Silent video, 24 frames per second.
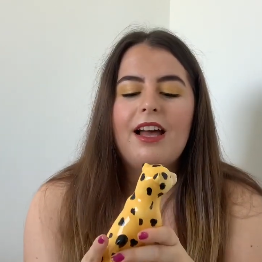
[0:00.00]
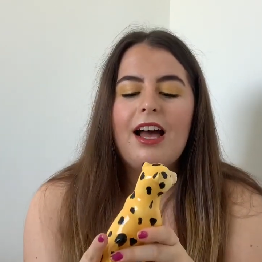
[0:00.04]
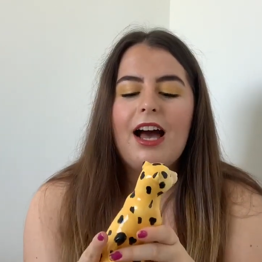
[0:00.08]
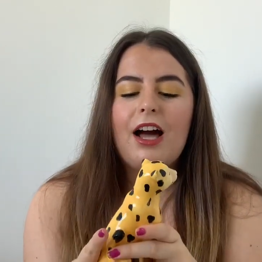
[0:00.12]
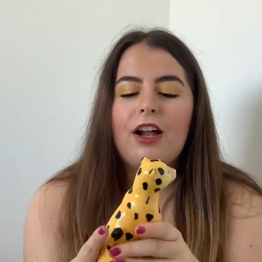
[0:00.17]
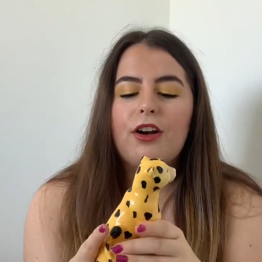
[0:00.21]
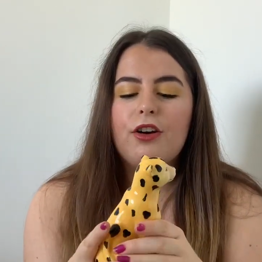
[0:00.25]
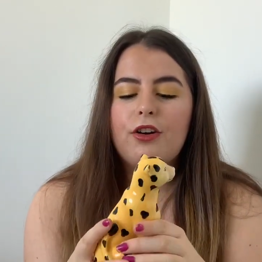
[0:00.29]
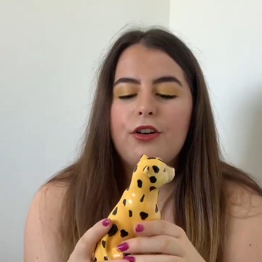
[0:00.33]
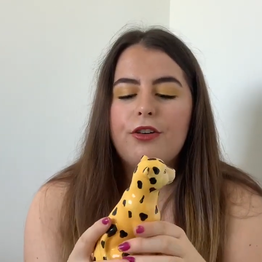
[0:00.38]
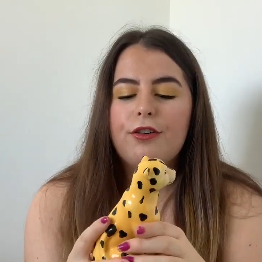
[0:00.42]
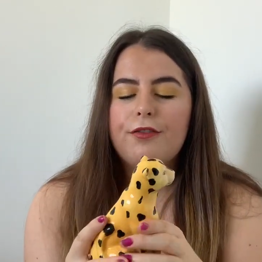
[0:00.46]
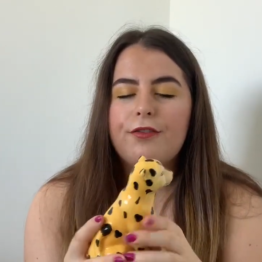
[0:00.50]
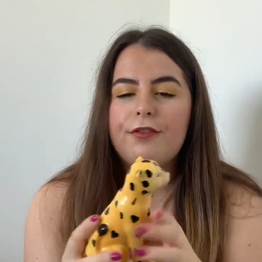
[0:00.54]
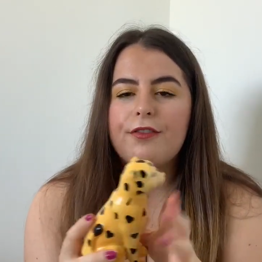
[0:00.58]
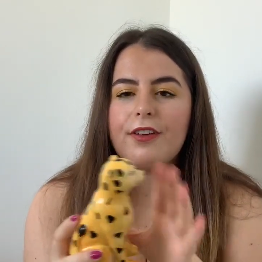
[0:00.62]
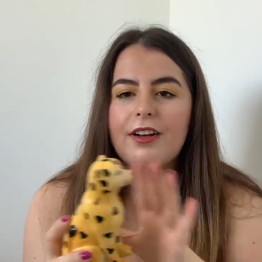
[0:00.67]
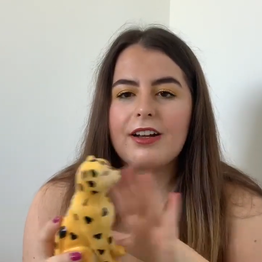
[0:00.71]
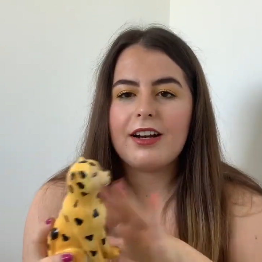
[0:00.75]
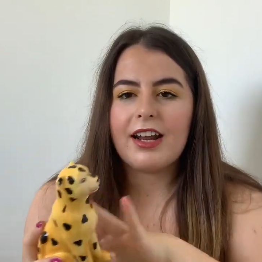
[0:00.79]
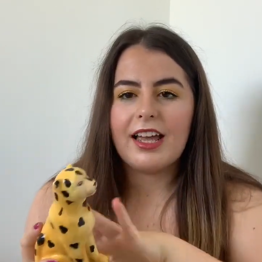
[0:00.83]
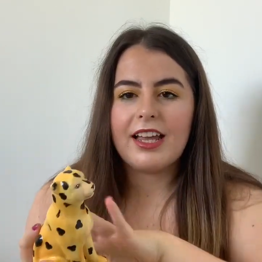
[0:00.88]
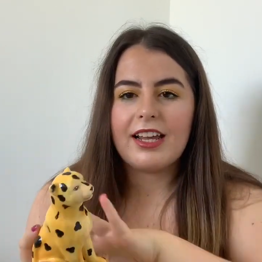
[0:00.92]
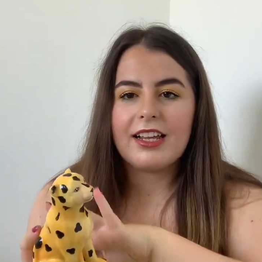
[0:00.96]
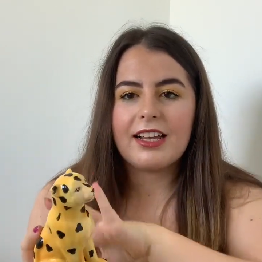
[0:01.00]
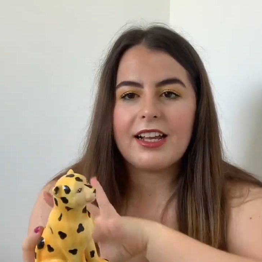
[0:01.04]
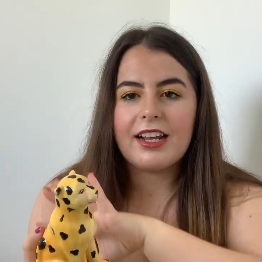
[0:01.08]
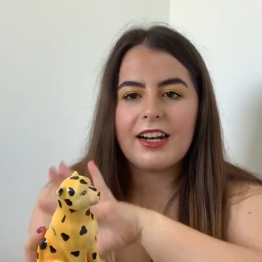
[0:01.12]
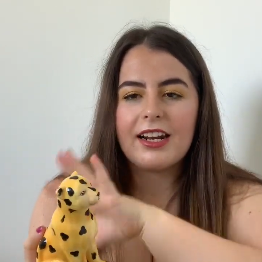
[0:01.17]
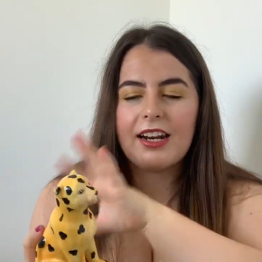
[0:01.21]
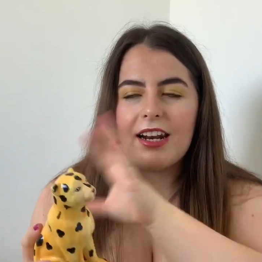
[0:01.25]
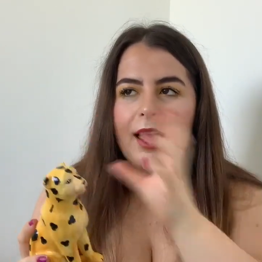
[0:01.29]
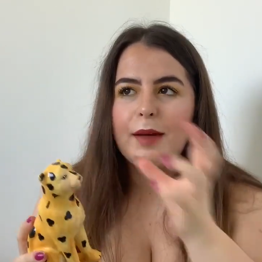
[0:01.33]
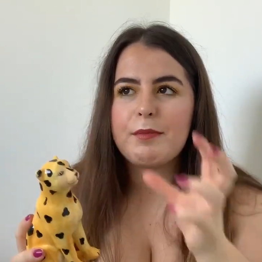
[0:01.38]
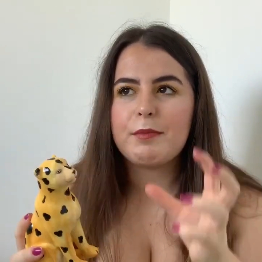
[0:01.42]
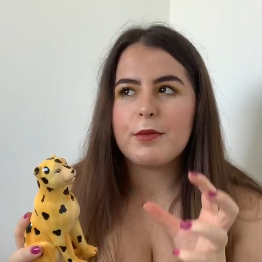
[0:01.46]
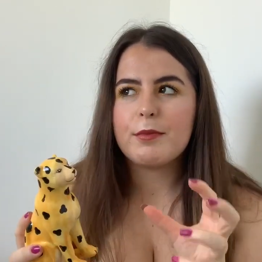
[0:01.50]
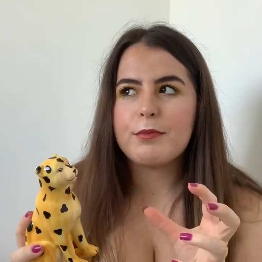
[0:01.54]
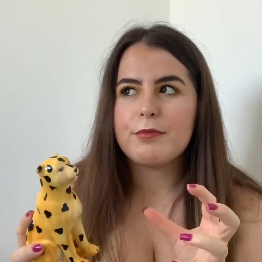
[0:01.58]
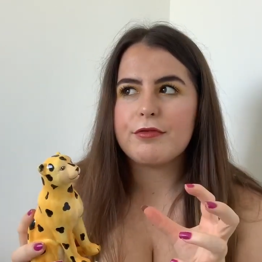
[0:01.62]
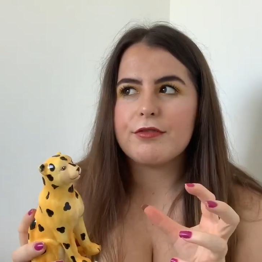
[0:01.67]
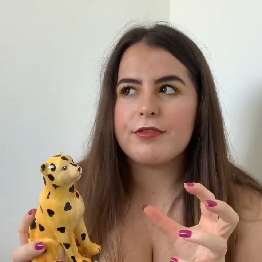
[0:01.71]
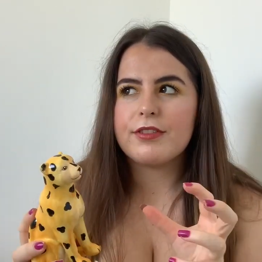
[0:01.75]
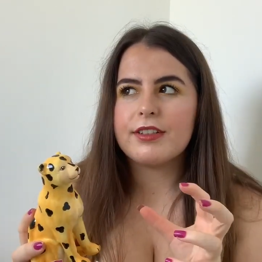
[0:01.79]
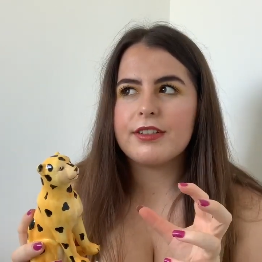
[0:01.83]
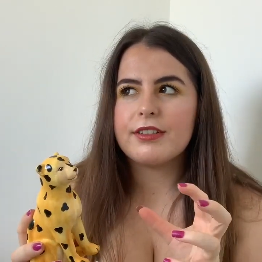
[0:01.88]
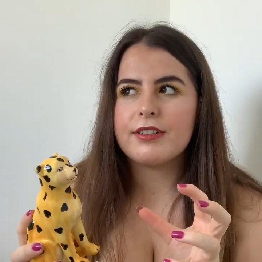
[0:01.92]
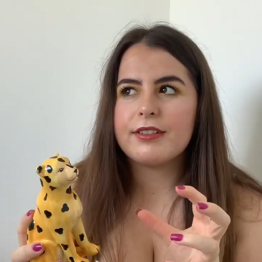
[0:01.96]
I love like leopard
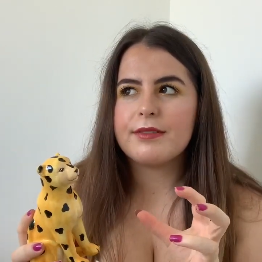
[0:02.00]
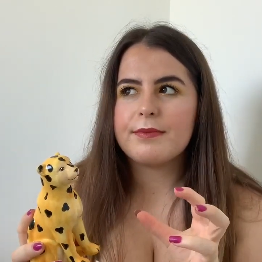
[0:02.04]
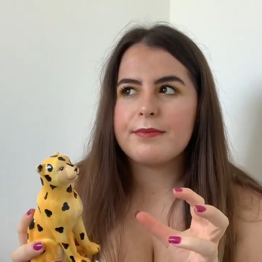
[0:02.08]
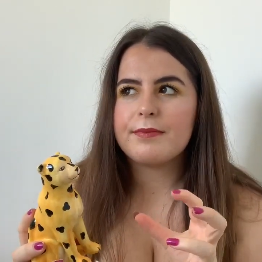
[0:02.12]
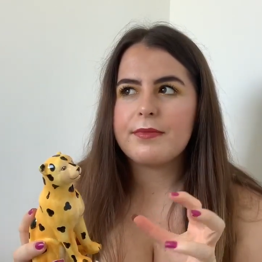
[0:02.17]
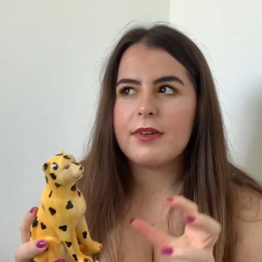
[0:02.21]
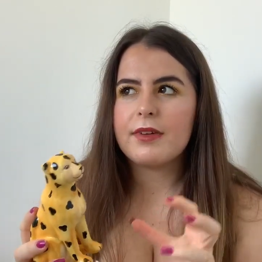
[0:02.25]
print,